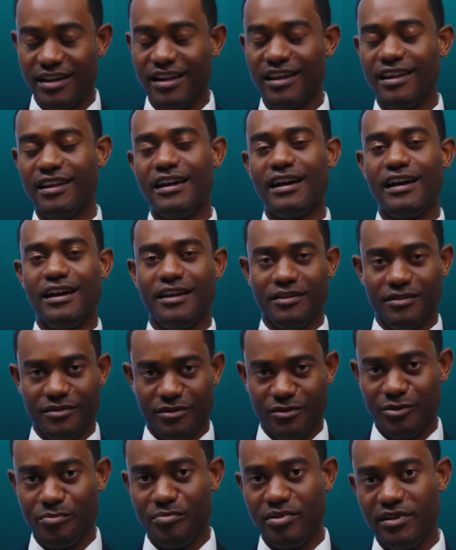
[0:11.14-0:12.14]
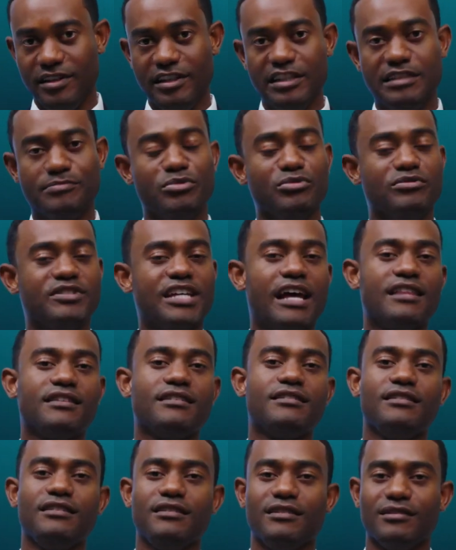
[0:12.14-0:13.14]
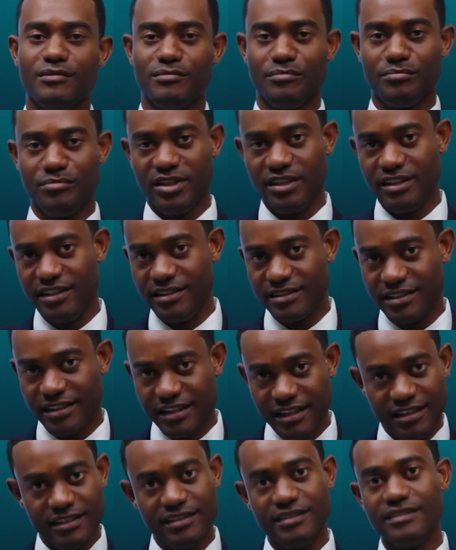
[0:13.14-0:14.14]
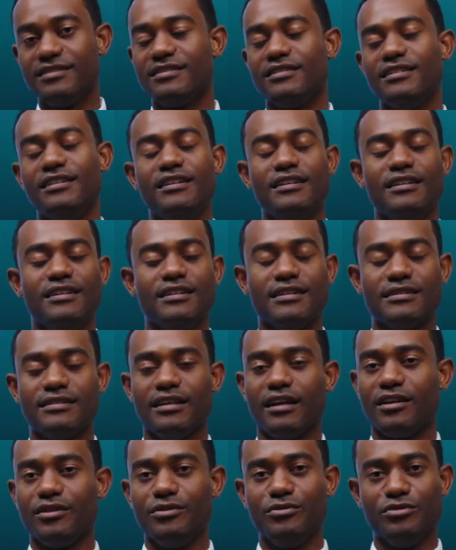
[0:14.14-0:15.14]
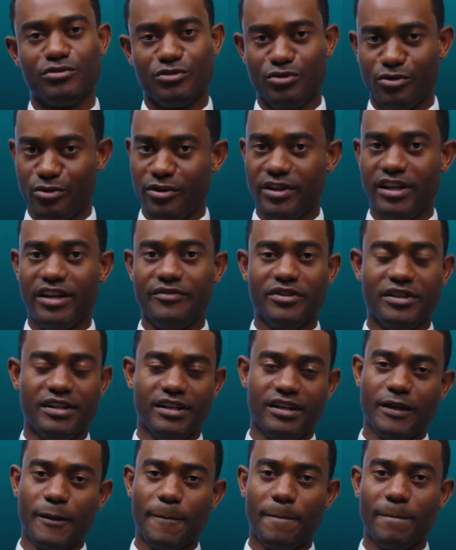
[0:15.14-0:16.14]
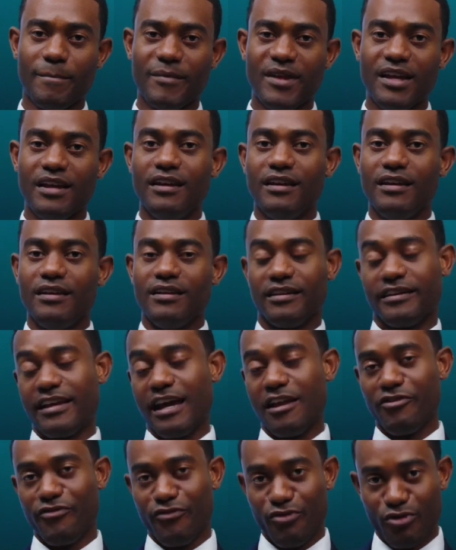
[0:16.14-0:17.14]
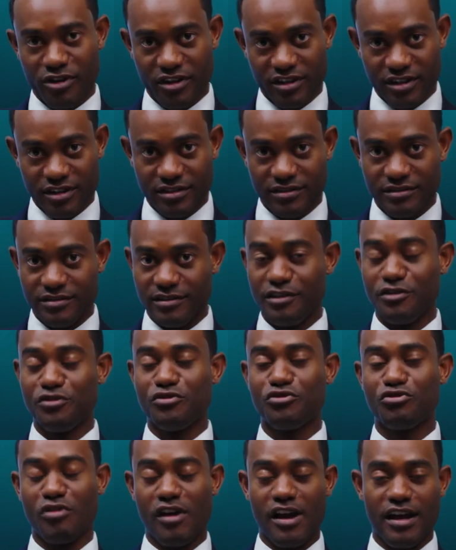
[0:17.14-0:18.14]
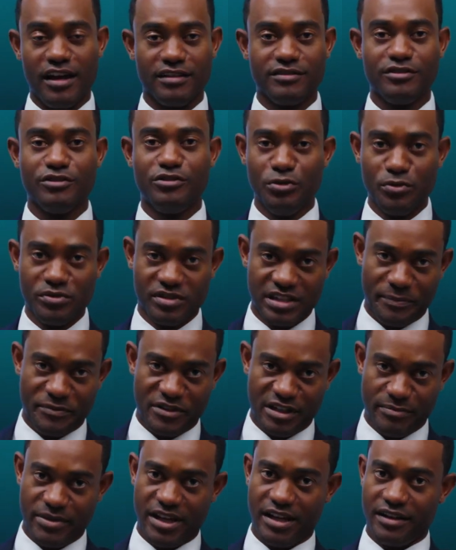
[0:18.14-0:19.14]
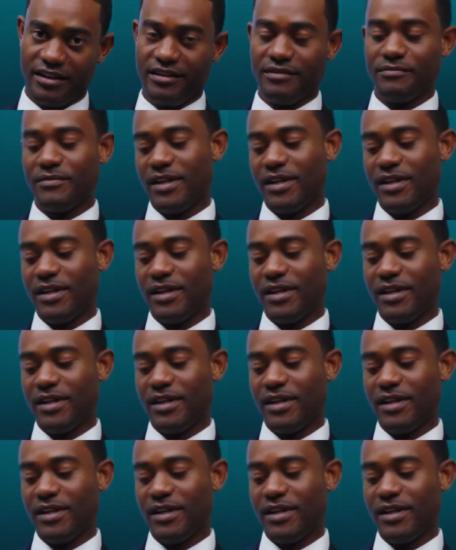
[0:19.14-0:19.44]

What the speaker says: a lot on police brutality, police killings. It's like a new story every day. California is trying to do something about it.